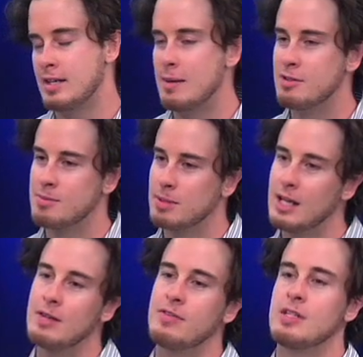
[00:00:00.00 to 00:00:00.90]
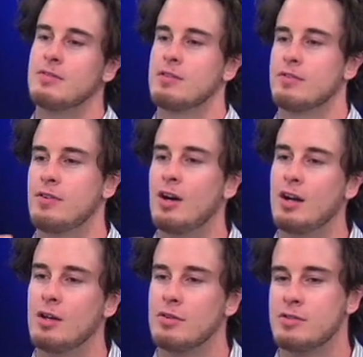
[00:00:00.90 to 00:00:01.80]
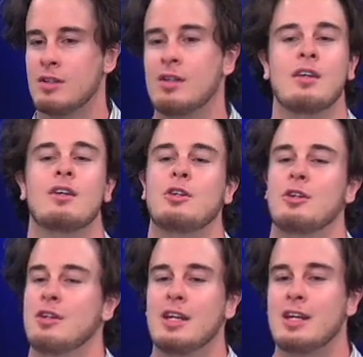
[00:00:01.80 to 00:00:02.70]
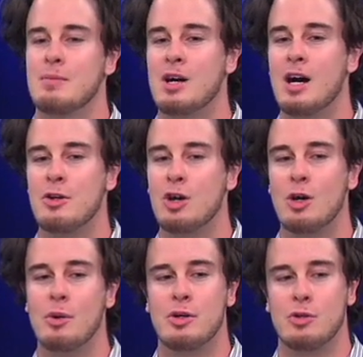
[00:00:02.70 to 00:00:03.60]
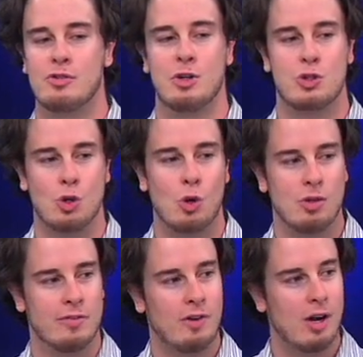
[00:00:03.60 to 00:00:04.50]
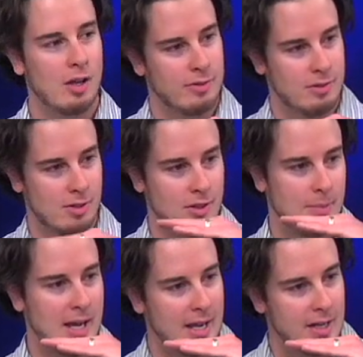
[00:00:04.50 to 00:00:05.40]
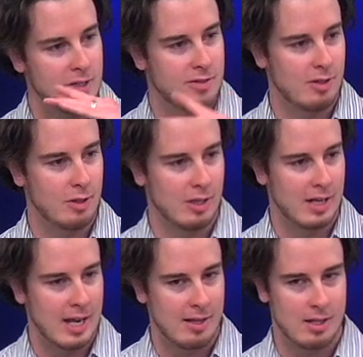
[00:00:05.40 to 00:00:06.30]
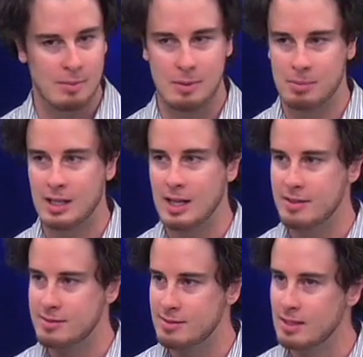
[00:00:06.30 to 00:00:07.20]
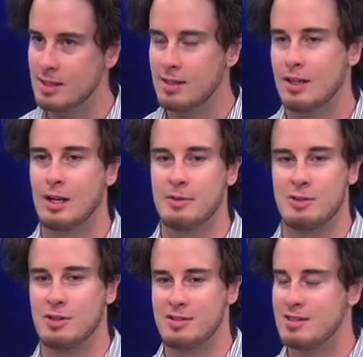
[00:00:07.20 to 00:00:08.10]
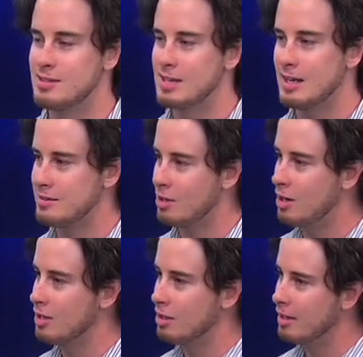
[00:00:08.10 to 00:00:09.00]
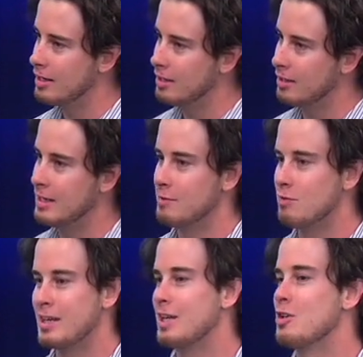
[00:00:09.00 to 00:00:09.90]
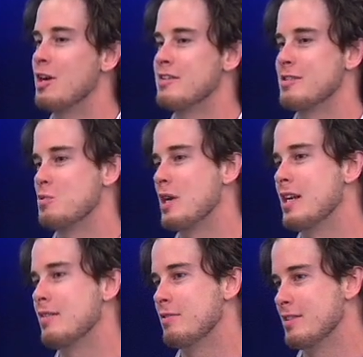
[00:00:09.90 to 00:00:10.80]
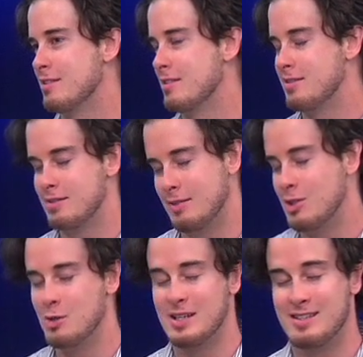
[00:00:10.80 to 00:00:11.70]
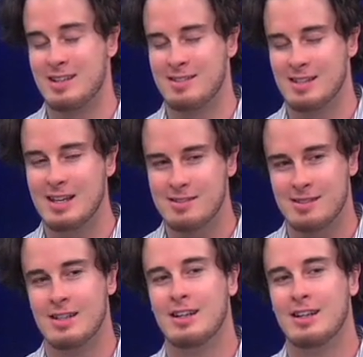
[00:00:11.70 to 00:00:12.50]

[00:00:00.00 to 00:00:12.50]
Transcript: tab display for different files. You can hit Command O and it'll search all the files on the page so you can edit them in place. Um, it's got syntax highlighting. It even recognizes when, for instance, if you're doing CSS,